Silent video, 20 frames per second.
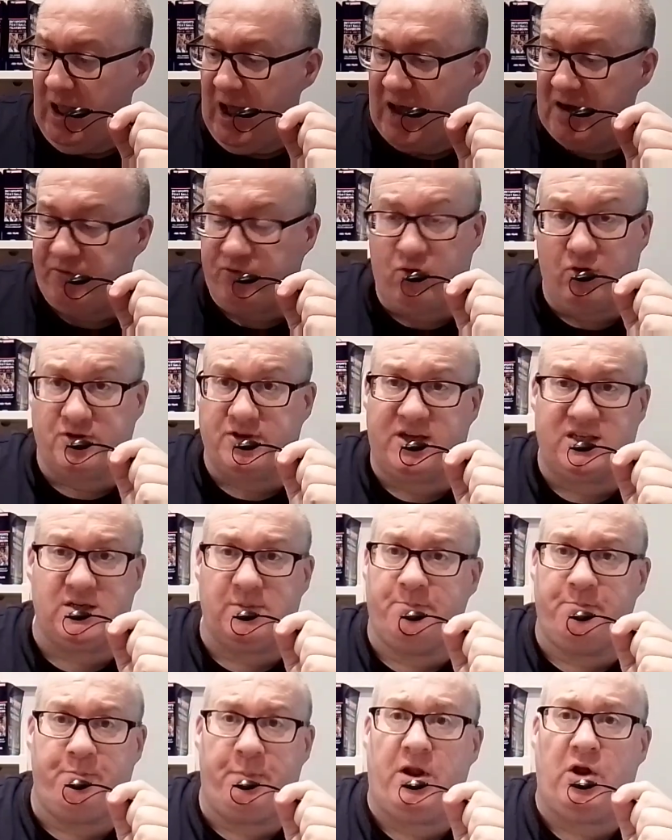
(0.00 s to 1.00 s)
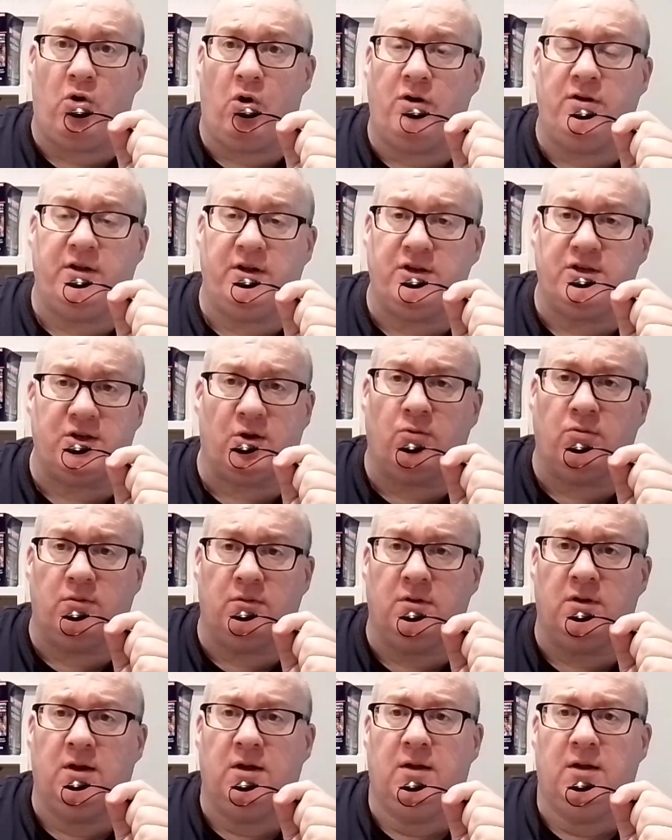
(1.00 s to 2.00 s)
And of course, that's beyond
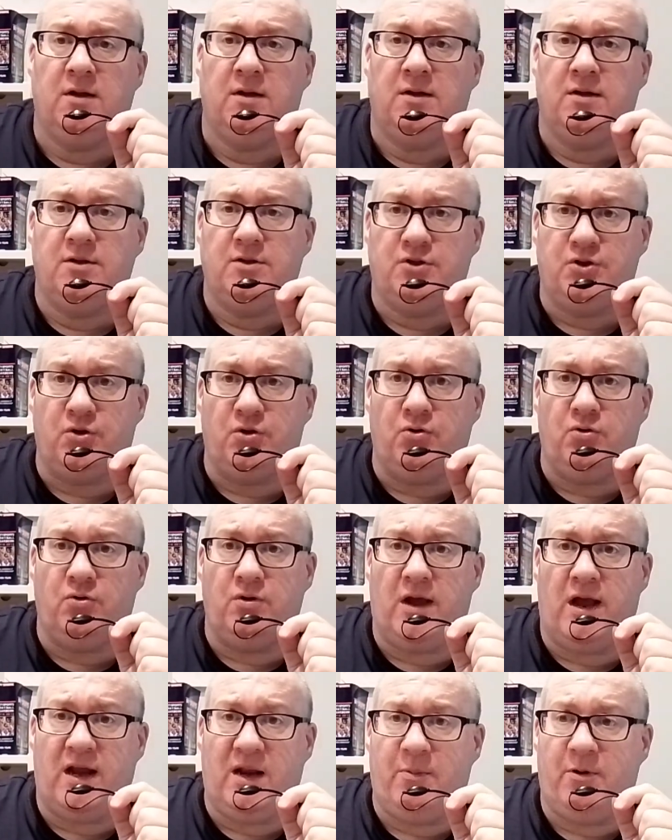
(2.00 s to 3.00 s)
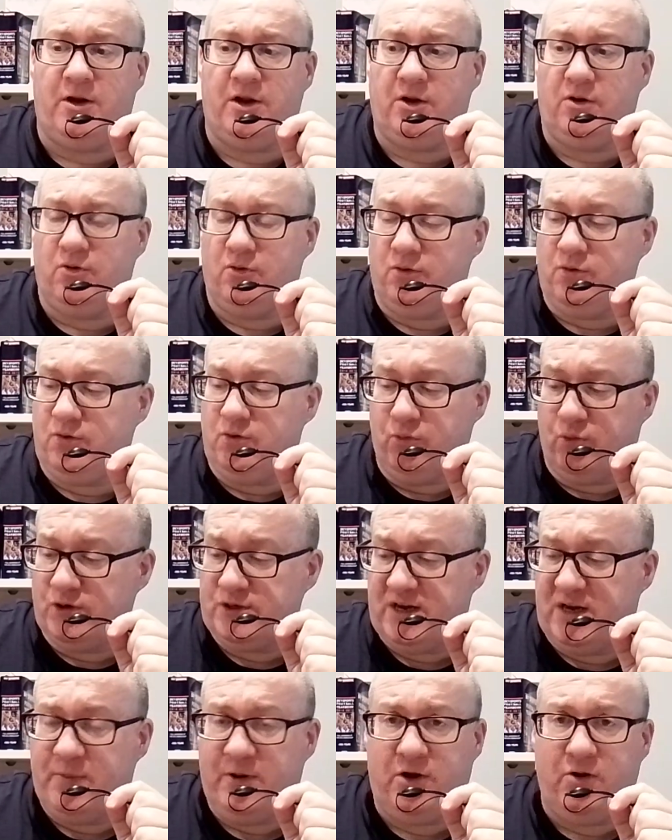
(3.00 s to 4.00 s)
insulting to anybody who
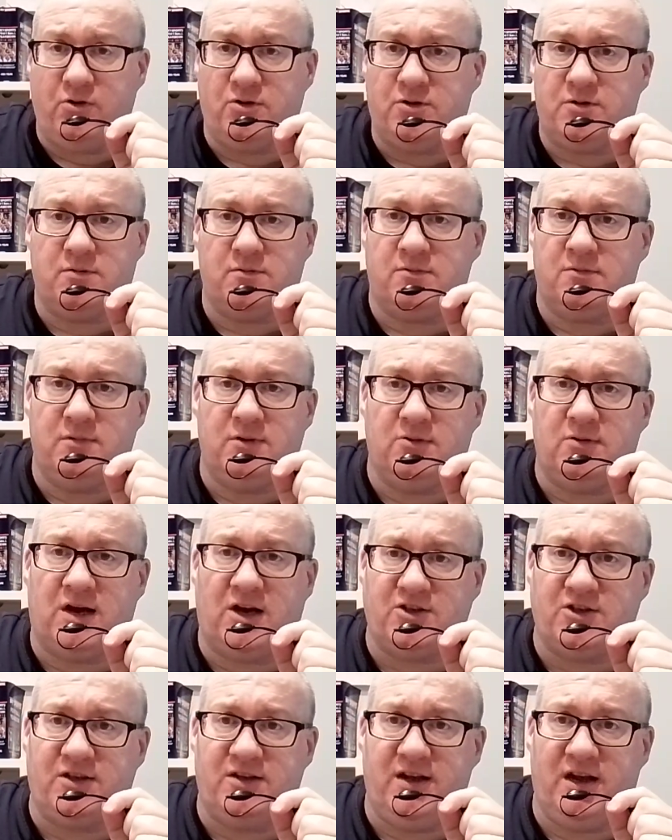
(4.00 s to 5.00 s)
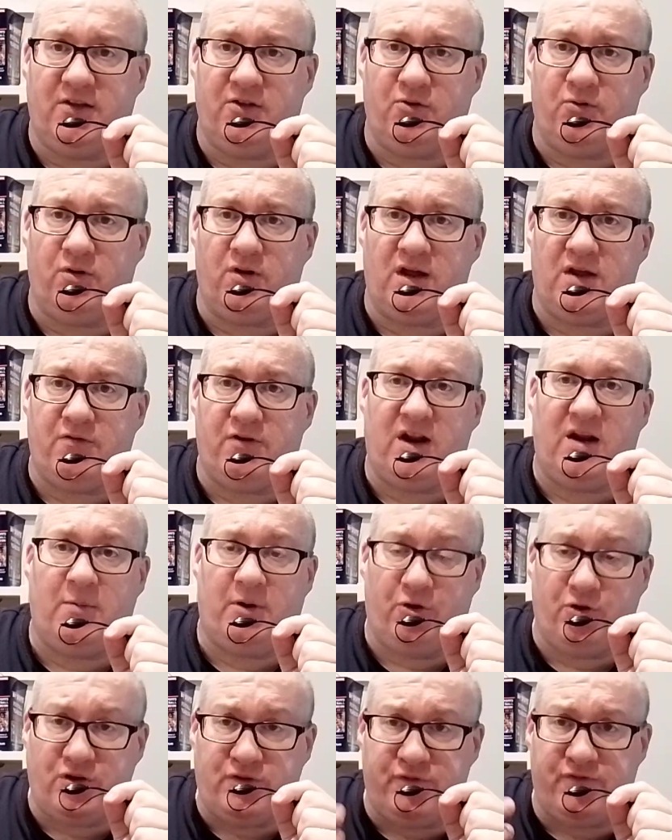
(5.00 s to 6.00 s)
knows anybody who's actually taken their own life, or
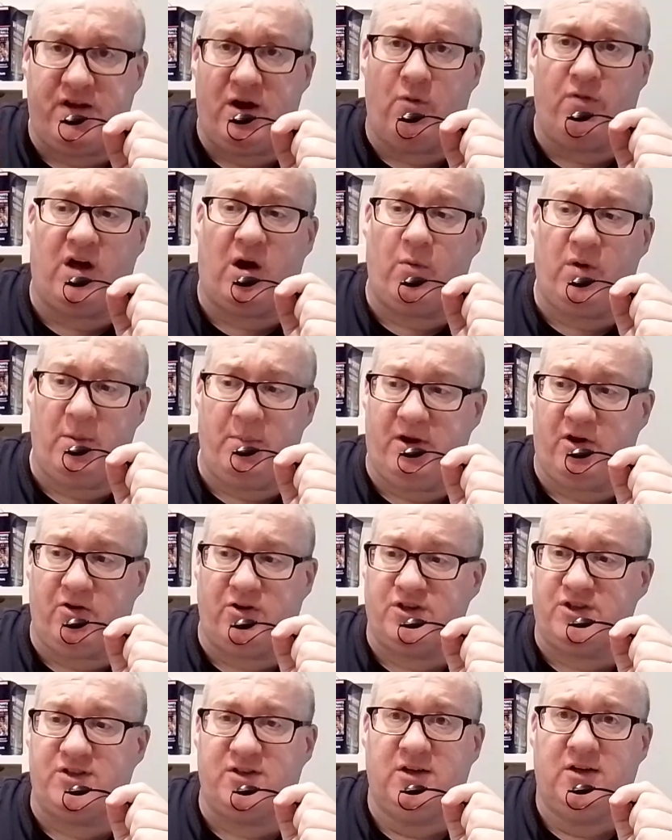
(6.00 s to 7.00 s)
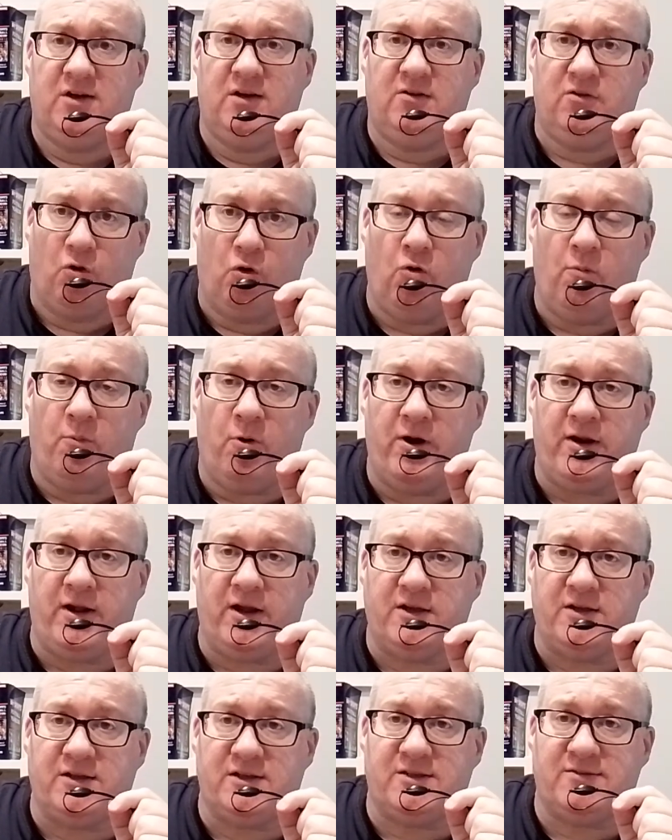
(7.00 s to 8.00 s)
anybody who's felt that way, because the whole point
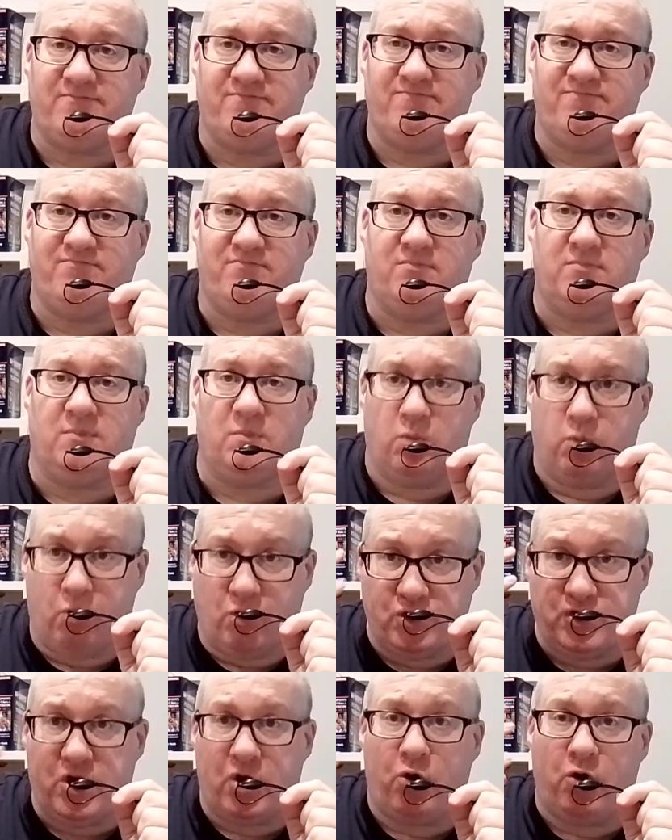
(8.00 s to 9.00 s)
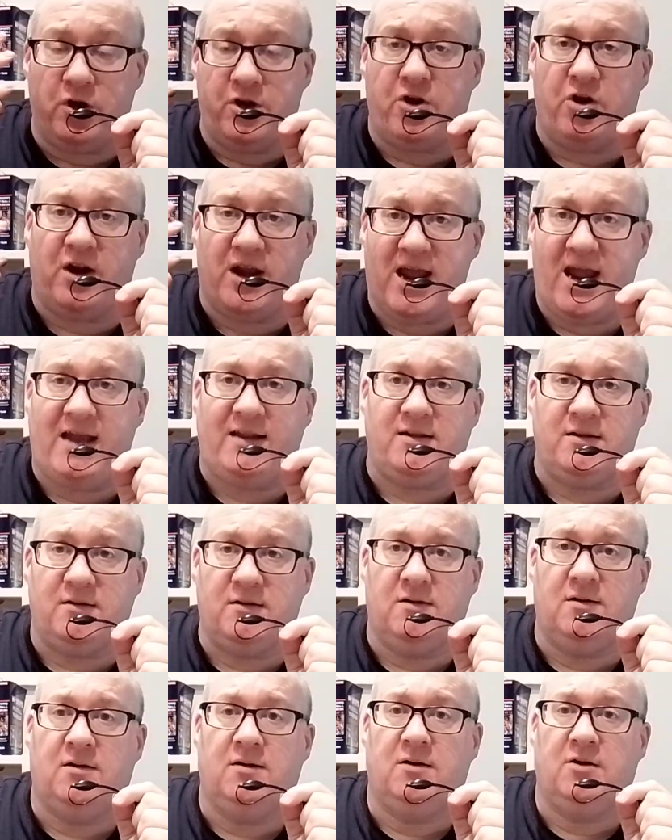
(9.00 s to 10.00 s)
is what's going on in your head.
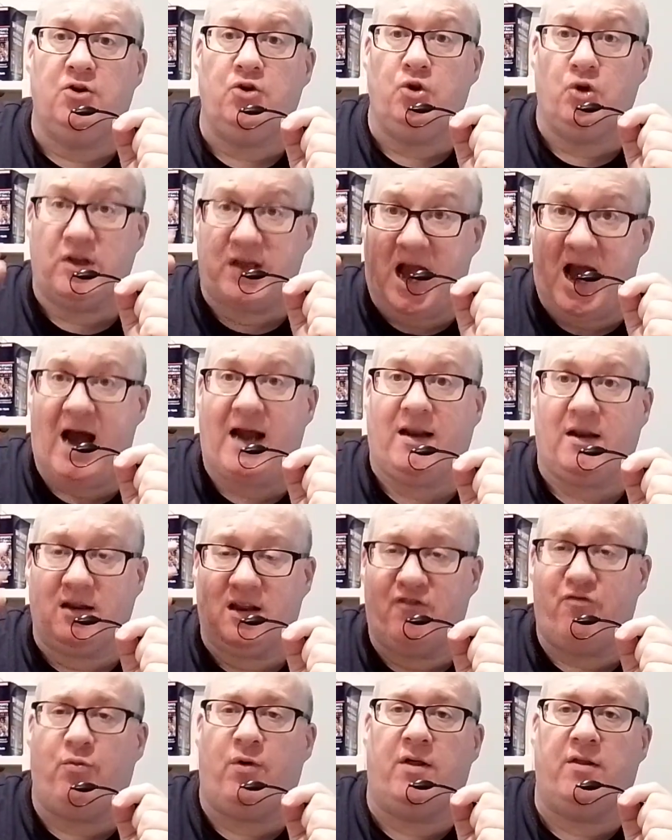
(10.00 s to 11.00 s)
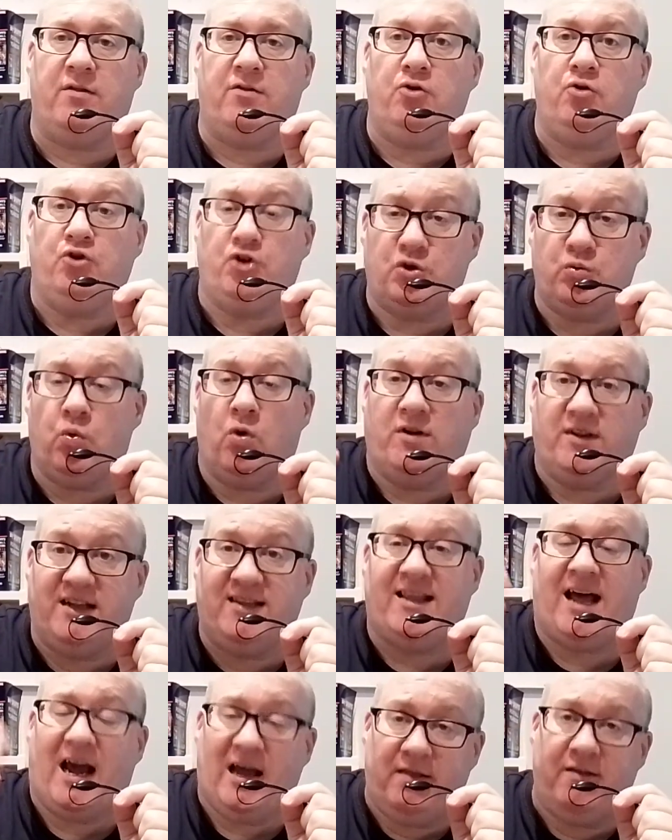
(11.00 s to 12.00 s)
You can't live with. You just want to
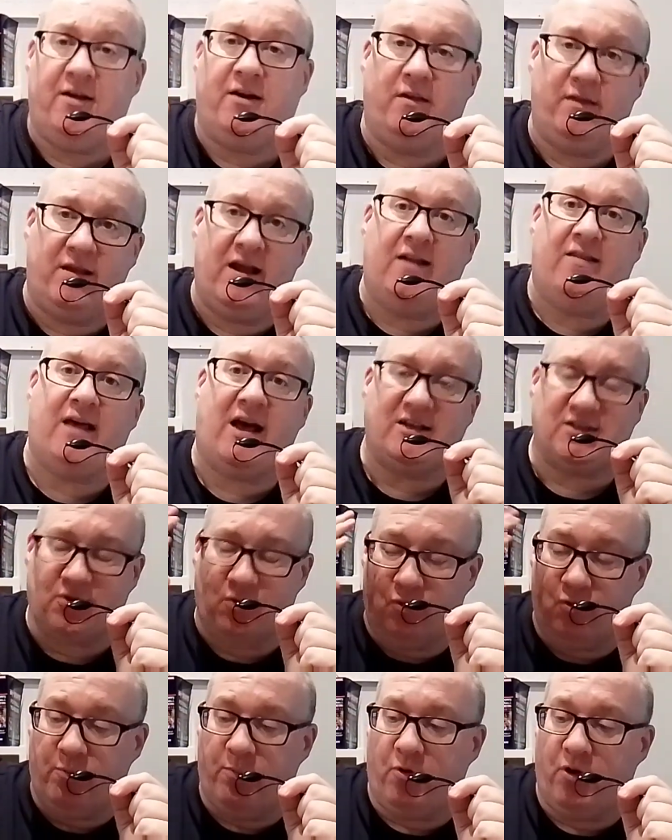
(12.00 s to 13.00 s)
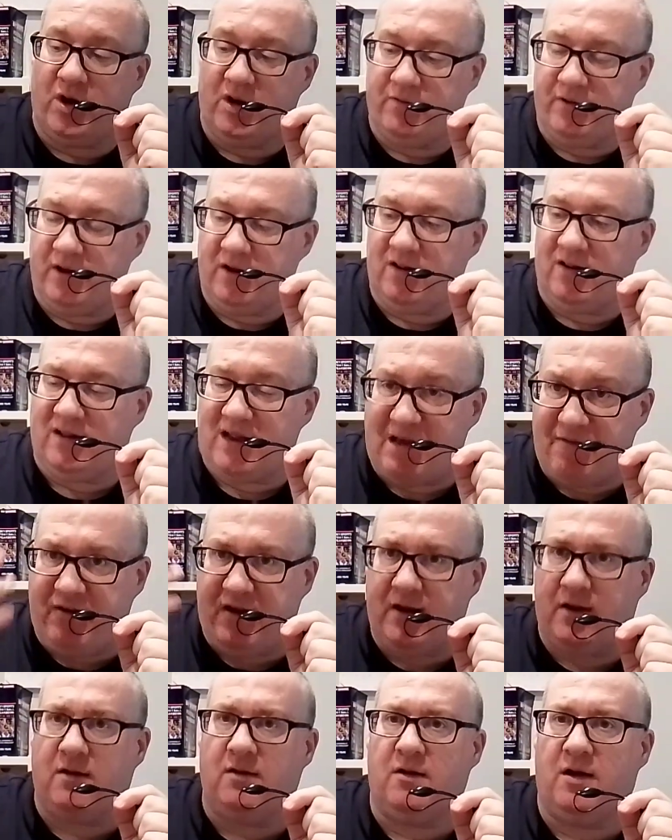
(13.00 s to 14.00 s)
die there and then. That's the whole point of it.
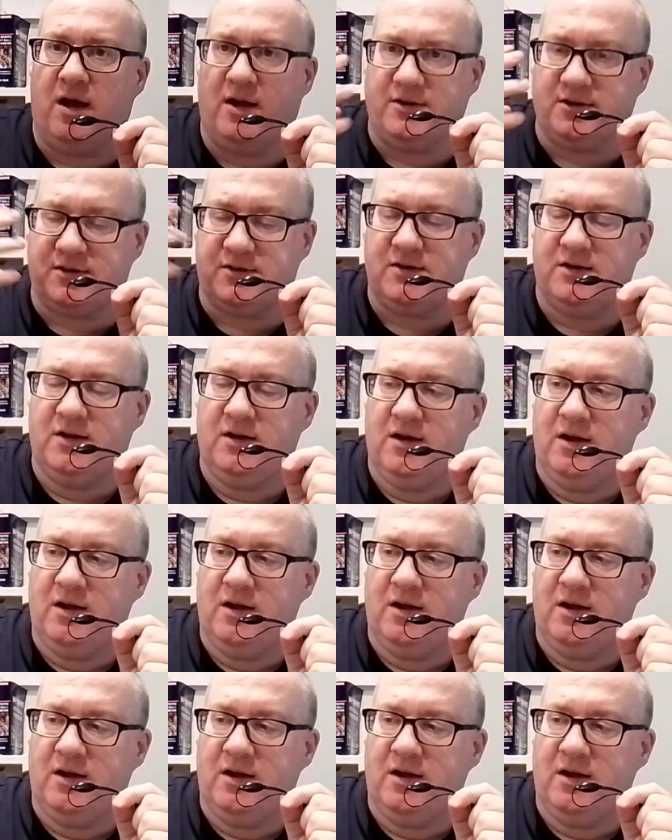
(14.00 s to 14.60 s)
Living is